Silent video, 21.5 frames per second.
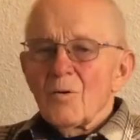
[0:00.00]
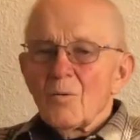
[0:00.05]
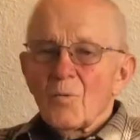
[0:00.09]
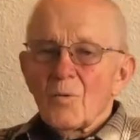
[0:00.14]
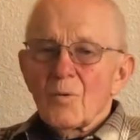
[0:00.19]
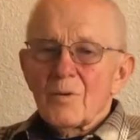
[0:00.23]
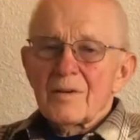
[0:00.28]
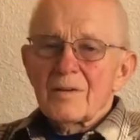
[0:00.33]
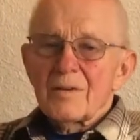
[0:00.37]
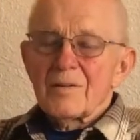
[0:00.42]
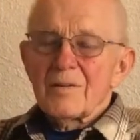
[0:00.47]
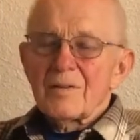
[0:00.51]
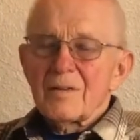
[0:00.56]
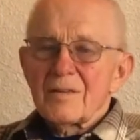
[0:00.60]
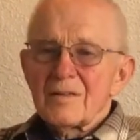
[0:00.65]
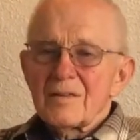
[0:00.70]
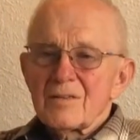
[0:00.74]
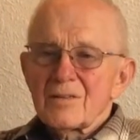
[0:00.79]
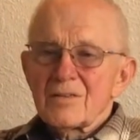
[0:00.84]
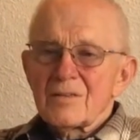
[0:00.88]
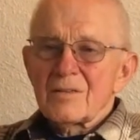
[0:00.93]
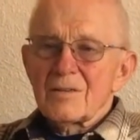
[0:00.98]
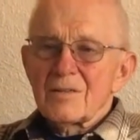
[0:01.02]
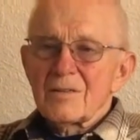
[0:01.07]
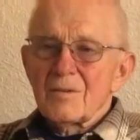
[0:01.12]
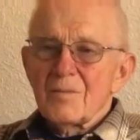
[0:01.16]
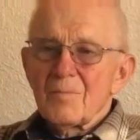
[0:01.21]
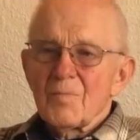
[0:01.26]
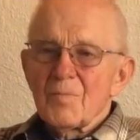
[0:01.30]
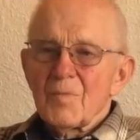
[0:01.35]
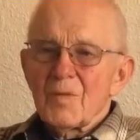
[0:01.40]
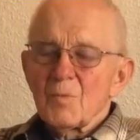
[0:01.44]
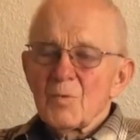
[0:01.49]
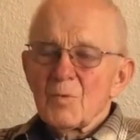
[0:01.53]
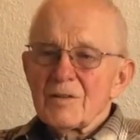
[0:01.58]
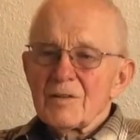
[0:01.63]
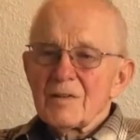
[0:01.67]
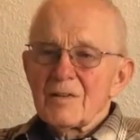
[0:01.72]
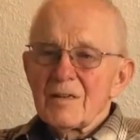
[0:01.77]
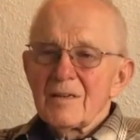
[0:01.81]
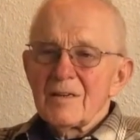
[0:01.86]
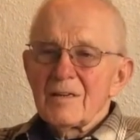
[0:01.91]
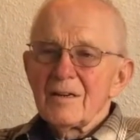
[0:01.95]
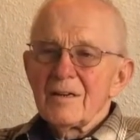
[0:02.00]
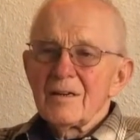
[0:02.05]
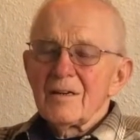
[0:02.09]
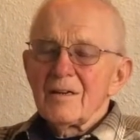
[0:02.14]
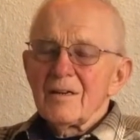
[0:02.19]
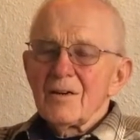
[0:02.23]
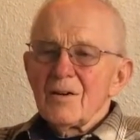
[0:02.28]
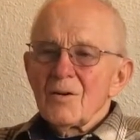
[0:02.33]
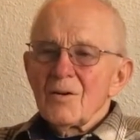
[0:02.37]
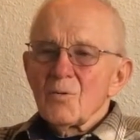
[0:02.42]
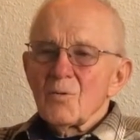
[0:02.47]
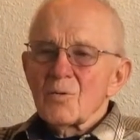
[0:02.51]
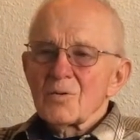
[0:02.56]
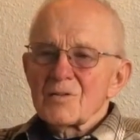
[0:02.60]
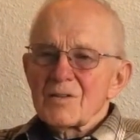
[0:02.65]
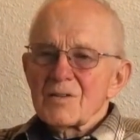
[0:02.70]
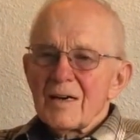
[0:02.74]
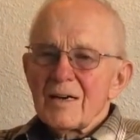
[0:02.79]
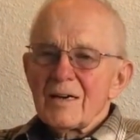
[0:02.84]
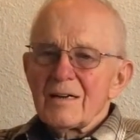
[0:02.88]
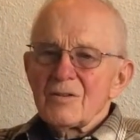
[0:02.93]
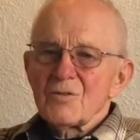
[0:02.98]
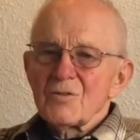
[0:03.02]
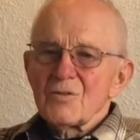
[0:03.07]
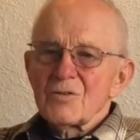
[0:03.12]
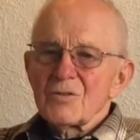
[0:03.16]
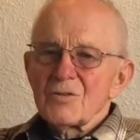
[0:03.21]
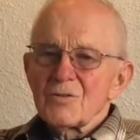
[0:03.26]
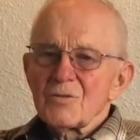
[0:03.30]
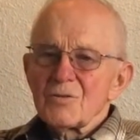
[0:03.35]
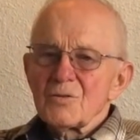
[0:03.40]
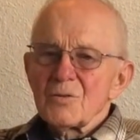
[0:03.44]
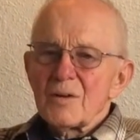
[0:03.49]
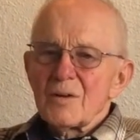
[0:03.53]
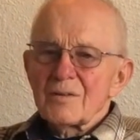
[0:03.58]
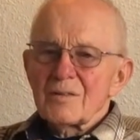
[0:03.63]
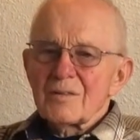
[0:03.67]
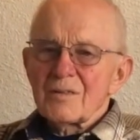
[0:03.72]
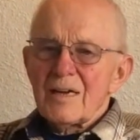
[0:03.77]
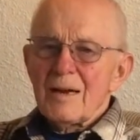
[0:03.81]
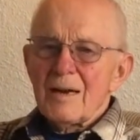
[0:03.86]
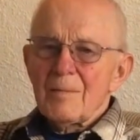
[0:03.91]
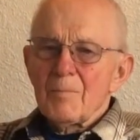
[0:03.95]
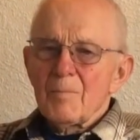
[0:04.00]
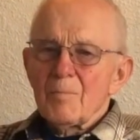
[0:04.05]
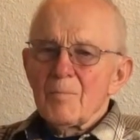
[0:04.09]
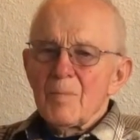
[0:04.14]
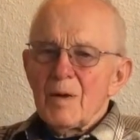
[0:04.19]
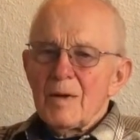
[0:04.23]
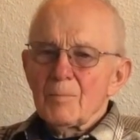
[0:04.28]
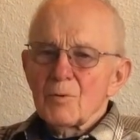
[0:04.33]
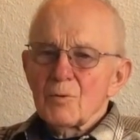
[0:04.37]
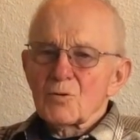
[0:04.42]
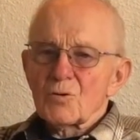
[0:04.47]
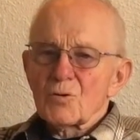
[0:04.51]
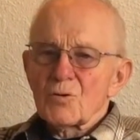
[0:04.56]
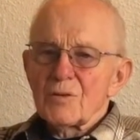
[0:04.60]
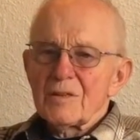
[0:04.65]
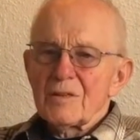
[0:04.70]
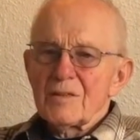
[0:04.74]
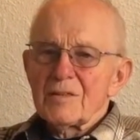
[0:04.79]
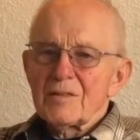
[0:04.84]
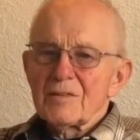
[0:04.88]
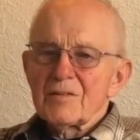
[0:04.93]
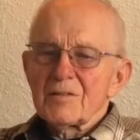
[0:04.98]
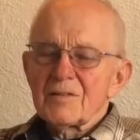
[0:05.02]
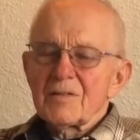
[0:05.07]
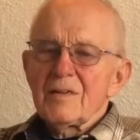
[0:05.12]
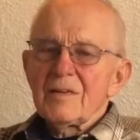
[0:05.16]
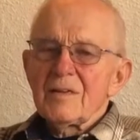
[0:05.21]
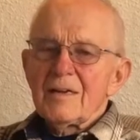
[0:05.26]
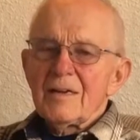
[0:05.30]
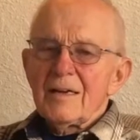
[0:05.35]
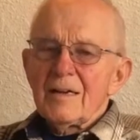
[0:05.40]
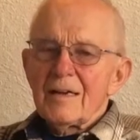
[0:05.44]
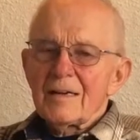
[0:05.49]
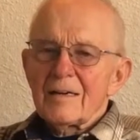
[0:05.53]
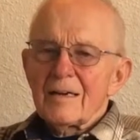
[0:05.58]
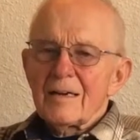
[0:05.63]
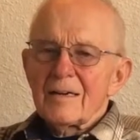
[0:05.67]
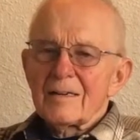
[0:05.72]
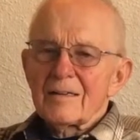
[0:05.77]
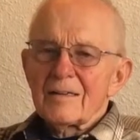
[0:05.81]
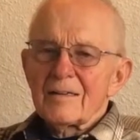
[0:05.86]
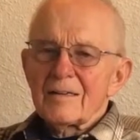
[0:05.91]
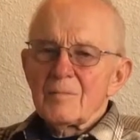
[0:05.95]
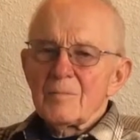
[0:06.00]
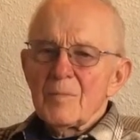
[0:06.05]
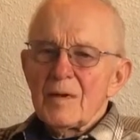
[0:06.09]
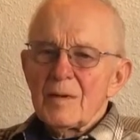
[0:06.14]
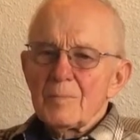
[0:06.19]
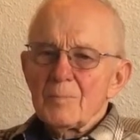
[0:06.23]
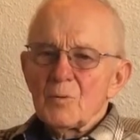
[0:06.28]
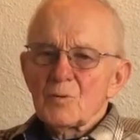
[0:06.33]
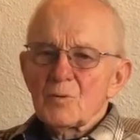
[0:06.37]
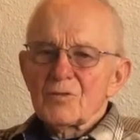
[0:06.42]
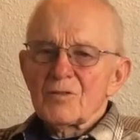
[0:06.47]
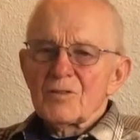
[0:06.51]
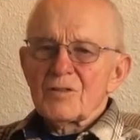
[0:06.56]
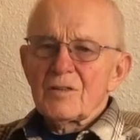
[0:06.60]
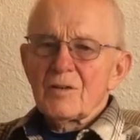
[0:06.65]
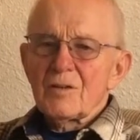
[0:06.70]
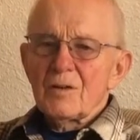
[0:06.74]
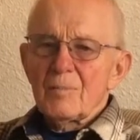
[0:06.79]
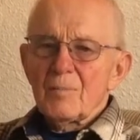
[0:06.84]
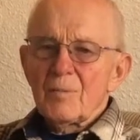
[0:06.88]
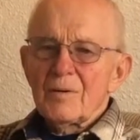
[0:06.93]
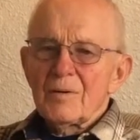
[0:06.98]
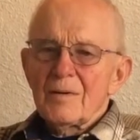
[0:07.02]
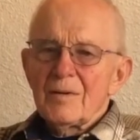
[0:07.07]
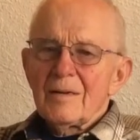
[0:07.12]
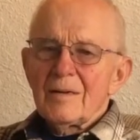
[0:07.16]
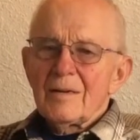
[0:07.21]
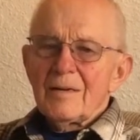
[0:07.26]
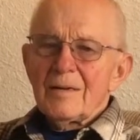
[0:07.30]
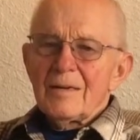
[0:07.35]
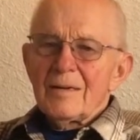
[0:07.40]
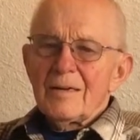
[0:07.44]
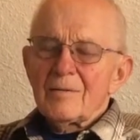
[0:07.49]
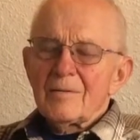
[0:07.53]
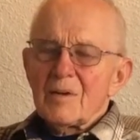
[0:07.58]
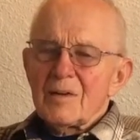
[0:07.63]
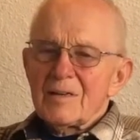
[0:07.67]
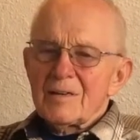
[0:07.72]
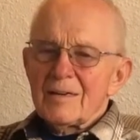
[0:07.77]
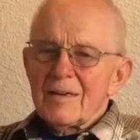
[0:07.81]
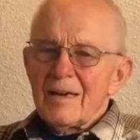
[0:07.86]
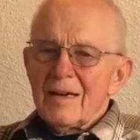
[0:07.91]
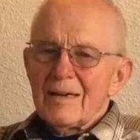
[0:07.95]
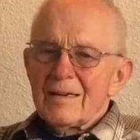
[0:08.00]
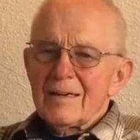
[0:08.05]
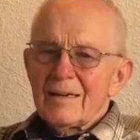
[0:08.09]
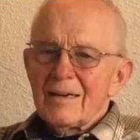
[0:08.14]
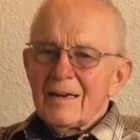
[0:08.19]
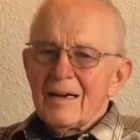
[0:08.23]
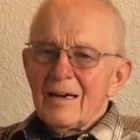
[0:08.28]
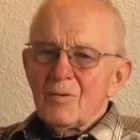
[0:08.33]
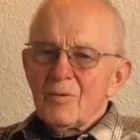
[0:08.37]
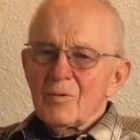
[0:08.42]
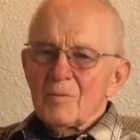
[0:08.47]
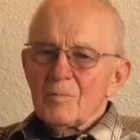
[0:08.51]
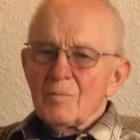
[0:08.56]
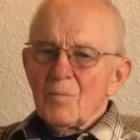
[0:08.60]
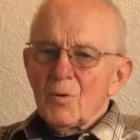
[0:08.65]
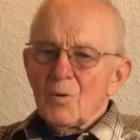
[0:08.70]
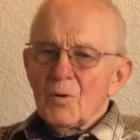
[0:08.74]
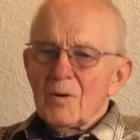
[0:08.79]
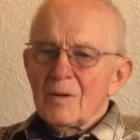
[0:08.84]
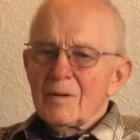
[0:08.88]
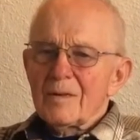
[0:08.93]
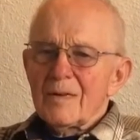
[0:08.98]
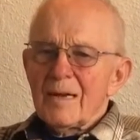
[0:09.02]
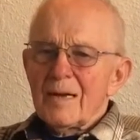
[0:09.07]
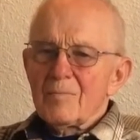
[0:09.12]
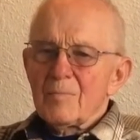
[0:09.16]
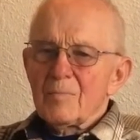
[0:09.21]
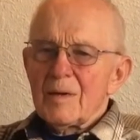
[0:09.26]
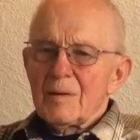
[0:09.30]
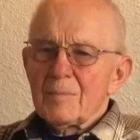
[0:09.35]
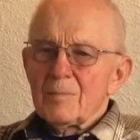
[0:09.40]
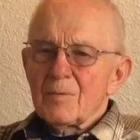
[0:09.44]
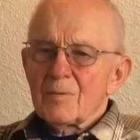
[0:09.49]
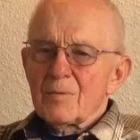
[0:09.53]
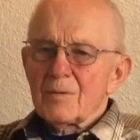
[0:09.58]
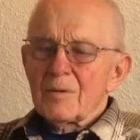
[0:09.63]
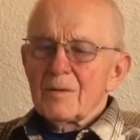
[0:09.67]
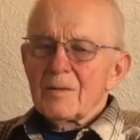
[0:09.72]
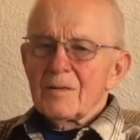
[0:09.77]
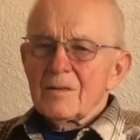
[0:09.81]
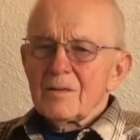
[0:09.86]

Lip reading: one of the things we did was I used to tap maple trees and get the maple syrup. And my dad and I would boil that maple